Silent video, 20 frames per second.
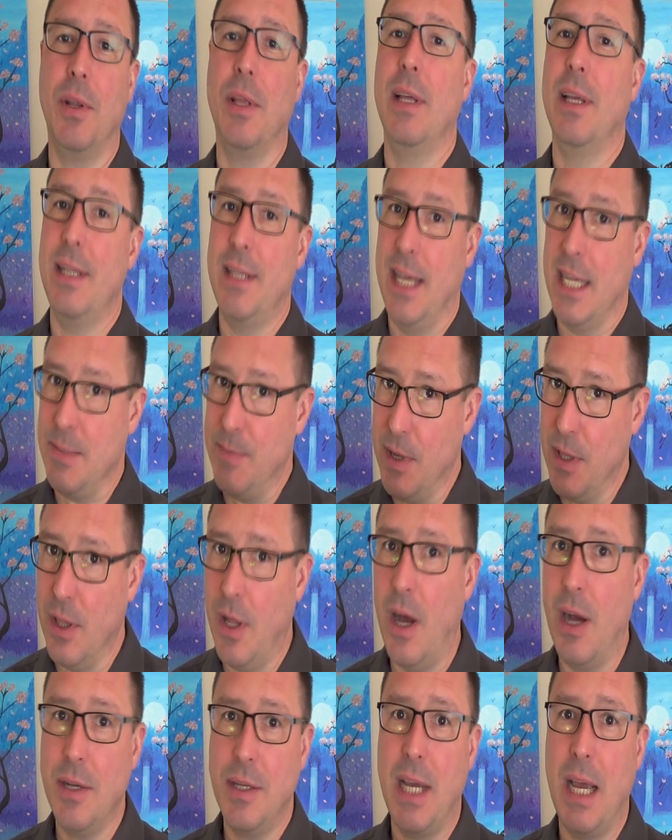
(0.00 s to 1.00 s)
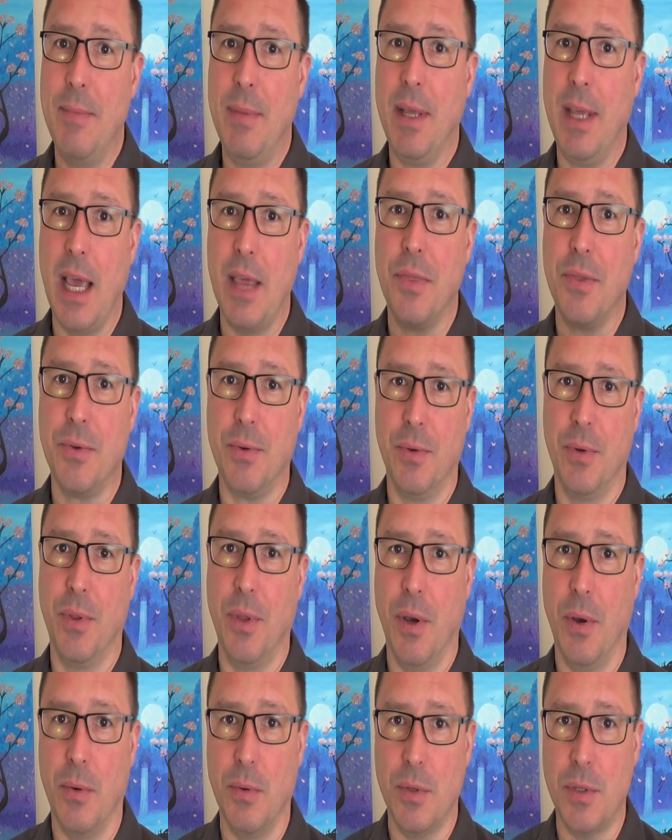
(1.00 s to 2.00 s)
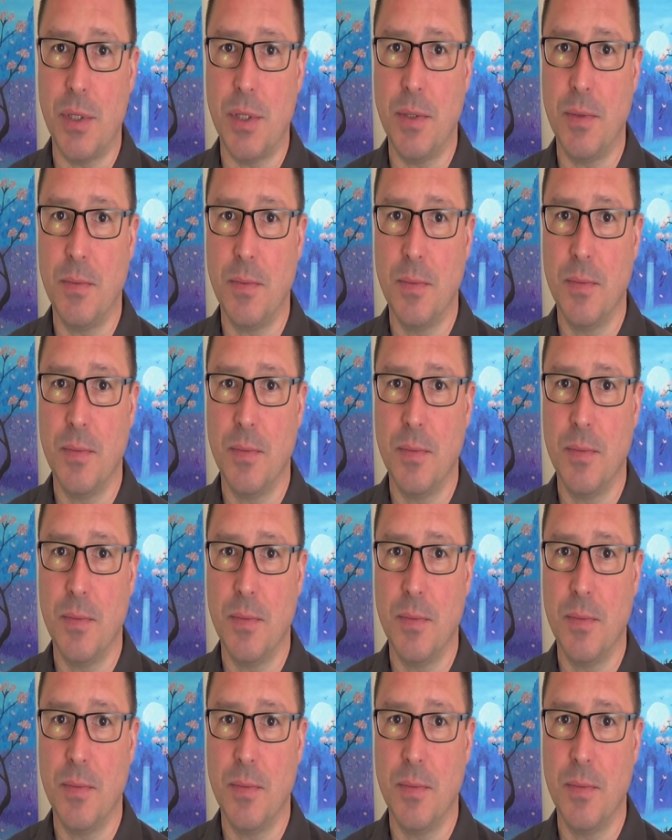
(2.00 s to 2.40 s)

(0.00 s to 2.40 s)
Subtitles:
It takes me a long time to get through those.